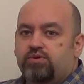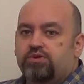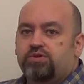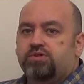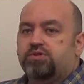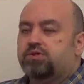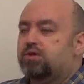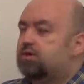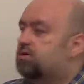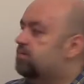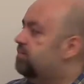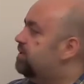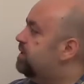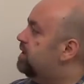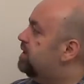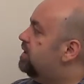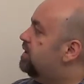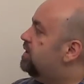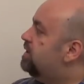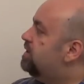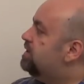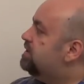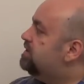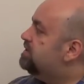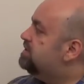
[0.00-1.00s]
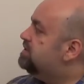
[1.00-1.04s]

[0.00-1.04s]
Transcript: which is going to be